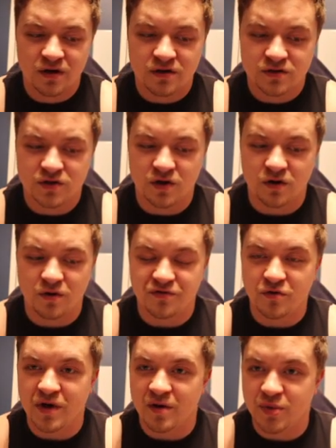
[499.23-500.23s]
So if
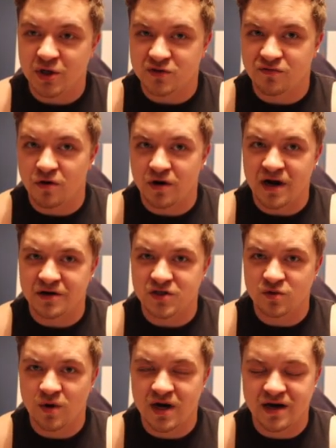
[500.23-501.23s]
you get pitched forward on a
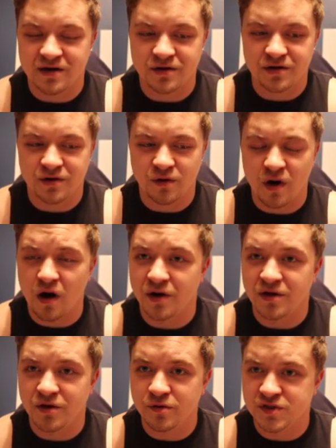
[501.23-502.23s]
squat, you're
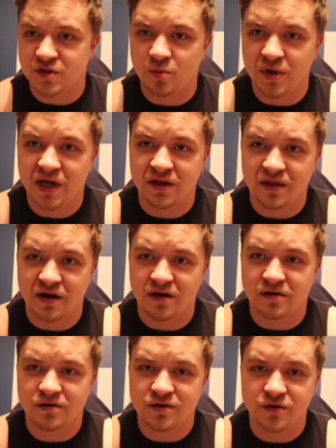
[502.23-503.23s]
already used to being
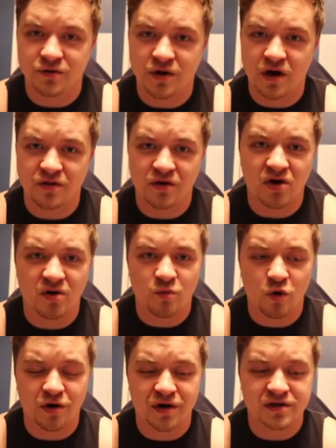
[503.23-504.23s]
there due to all the good
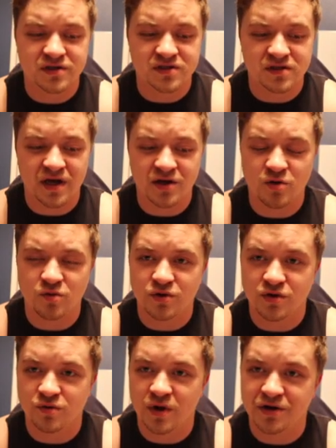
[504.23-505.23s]
mornings that you
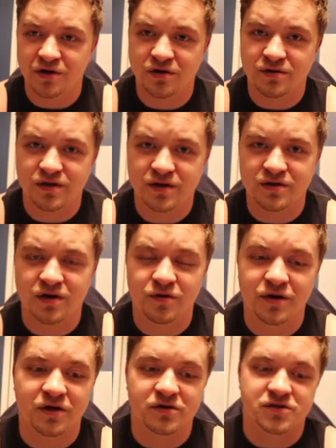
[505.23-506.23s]
do on your,
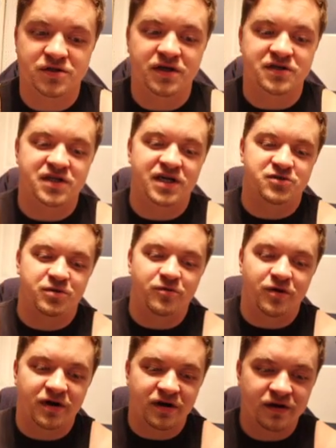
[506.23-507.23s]
your accessory
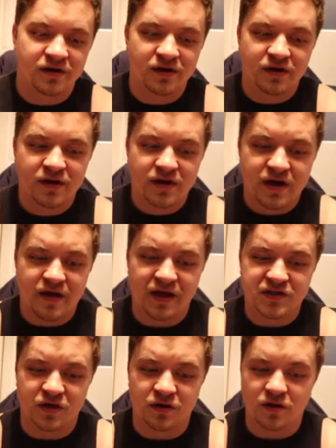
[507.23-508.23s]
work. And
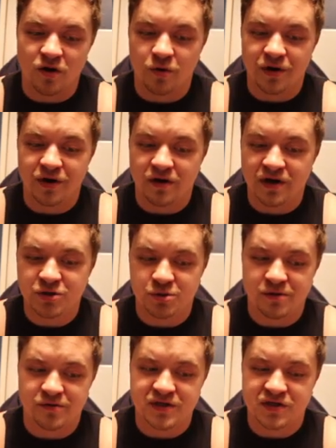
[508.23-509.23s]
that's going to lower your
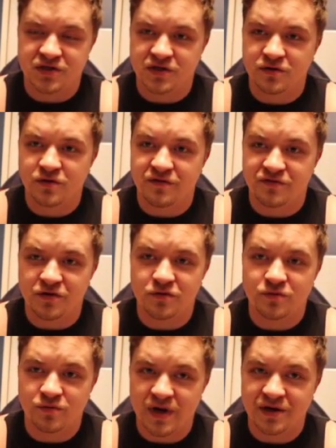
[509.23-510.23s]
injury risk too if
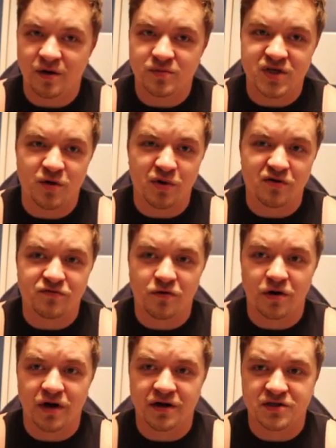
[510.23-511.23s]
you end up tipping
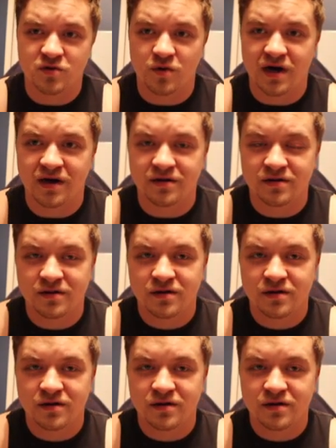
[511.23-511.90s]
forward on a squat.